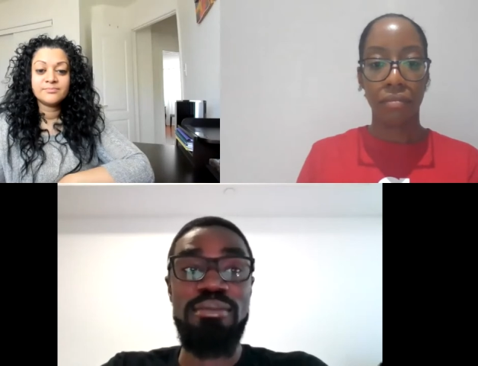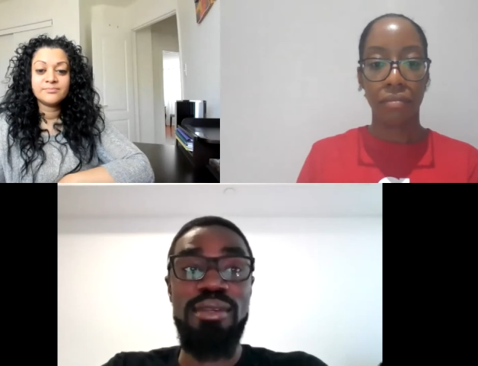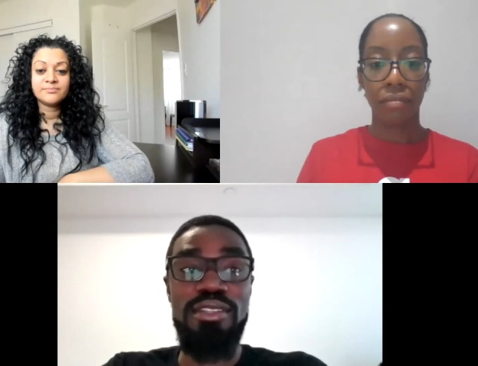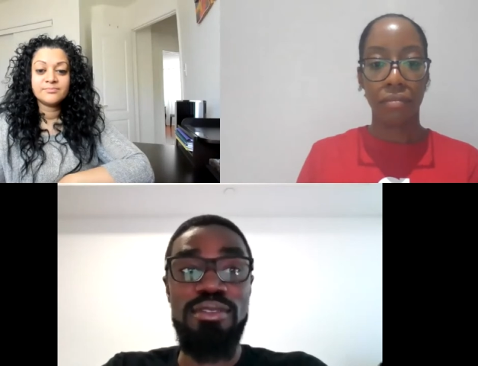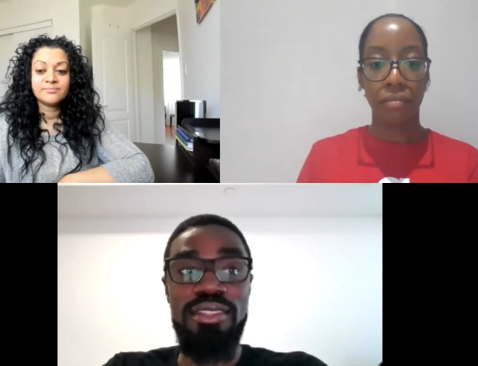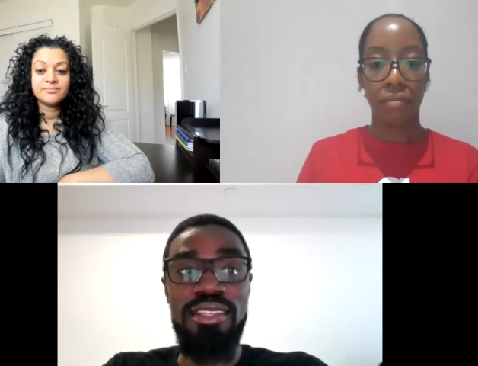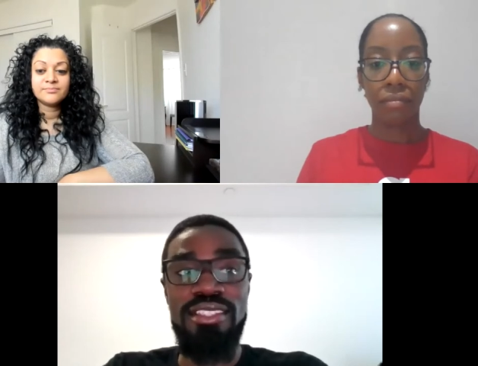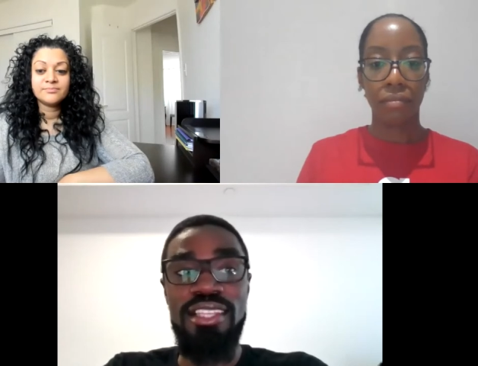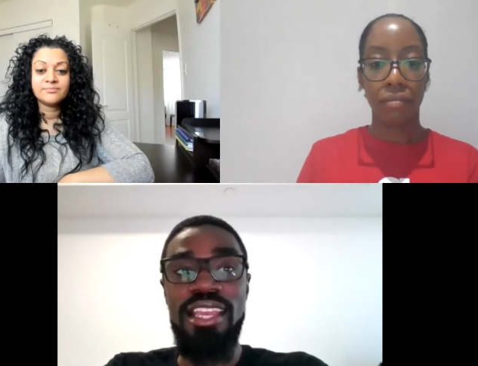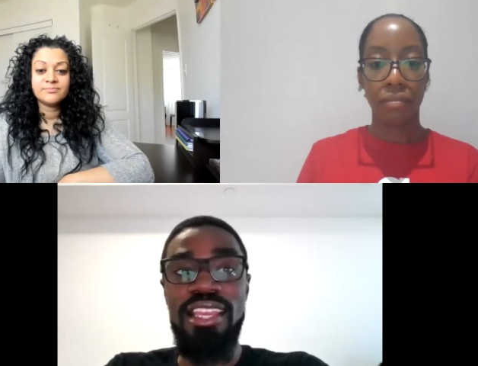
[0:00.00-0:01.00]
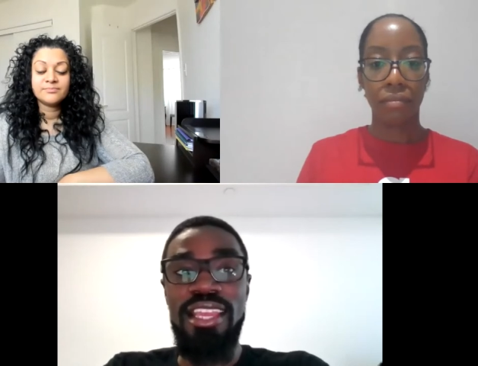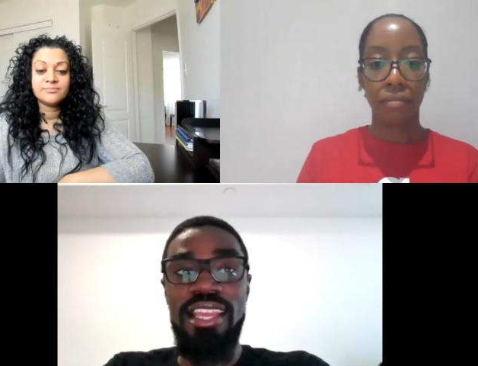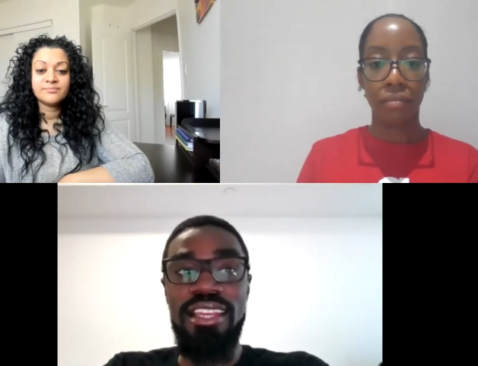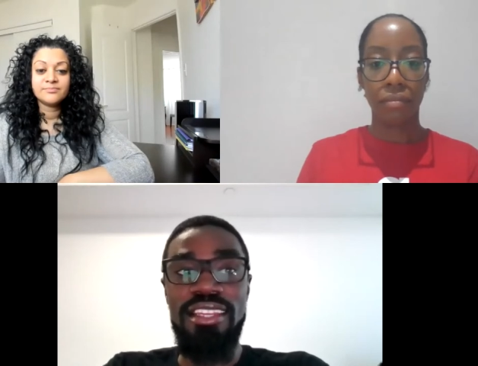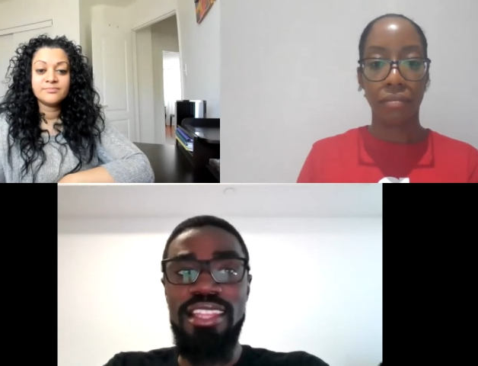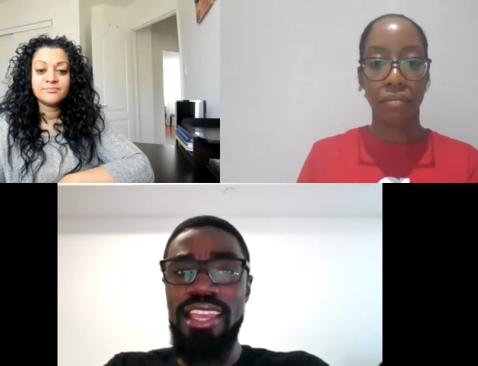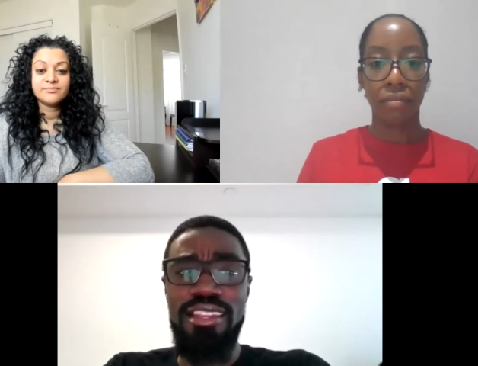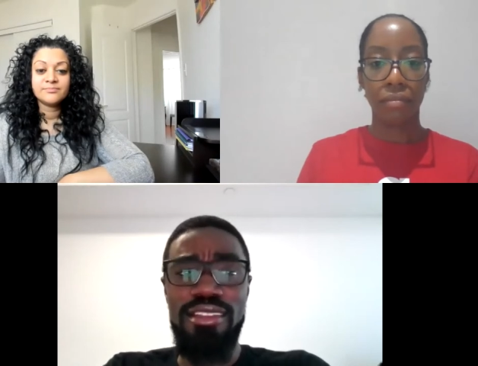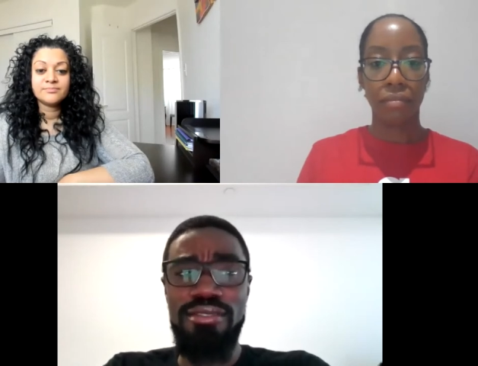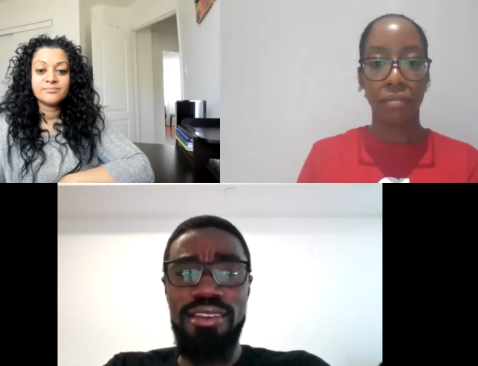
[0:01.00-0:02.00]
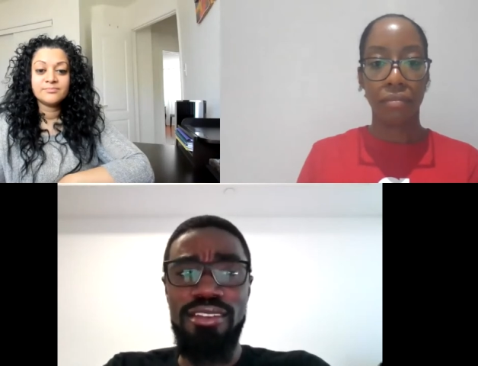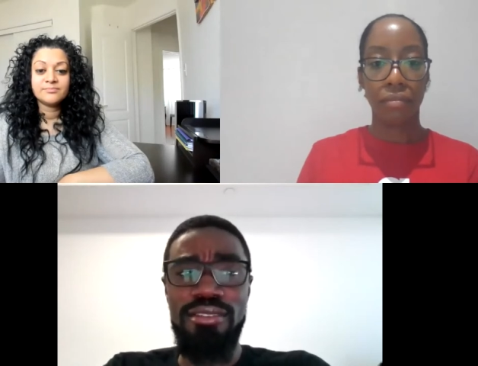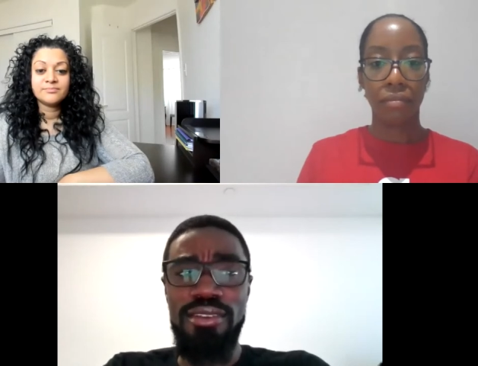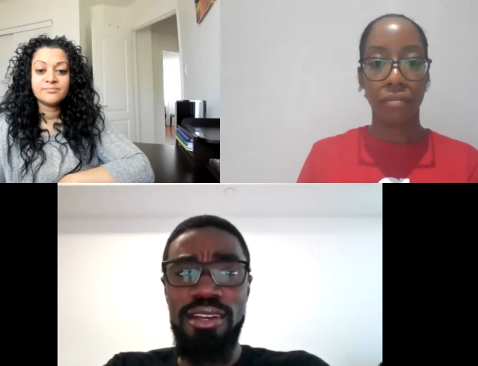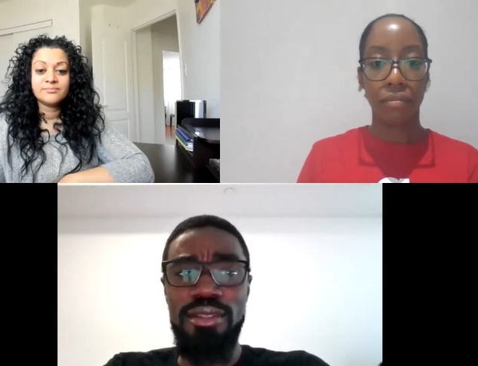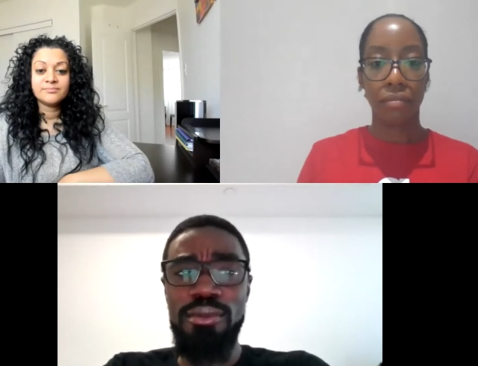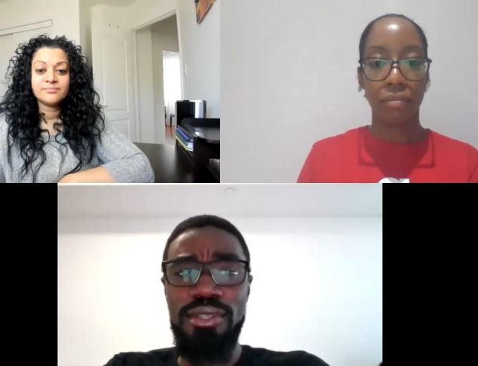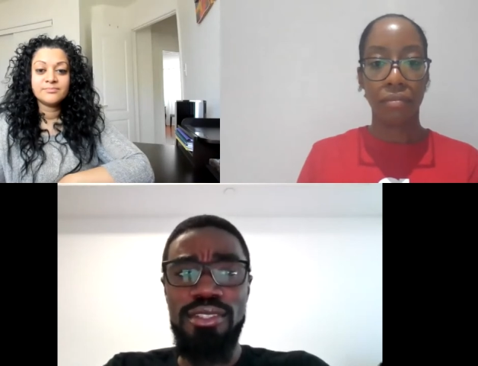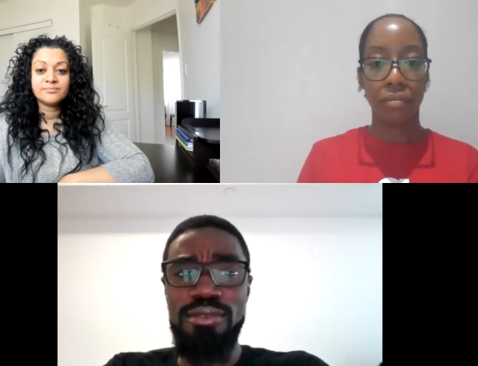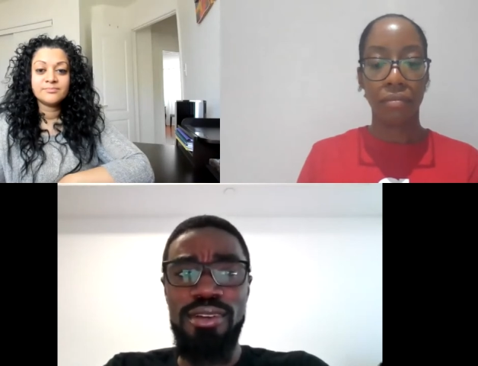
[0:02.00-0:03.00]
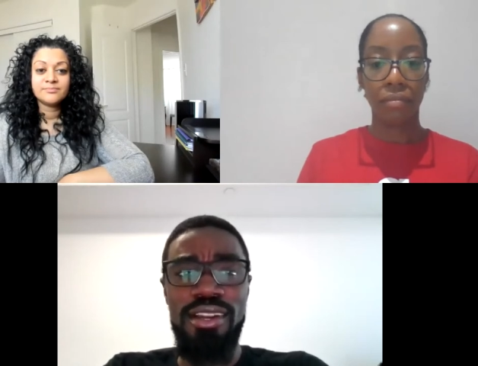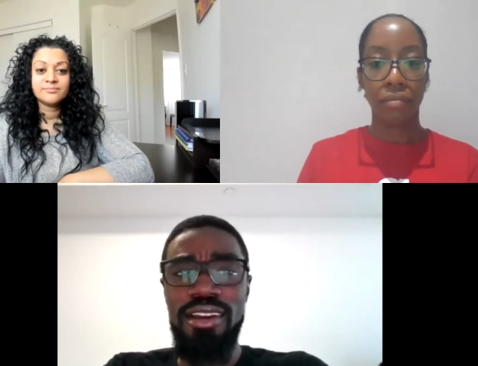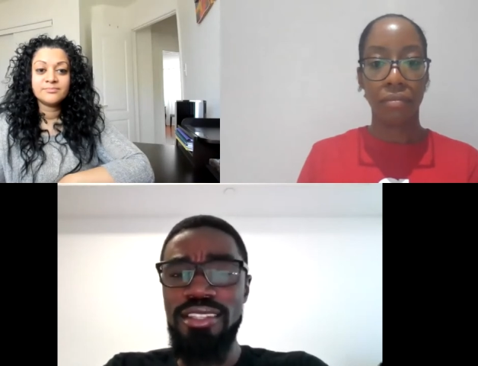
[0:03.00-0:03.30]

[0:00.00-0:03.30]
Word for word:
Speaker 1: experience with us. And any final, final words for our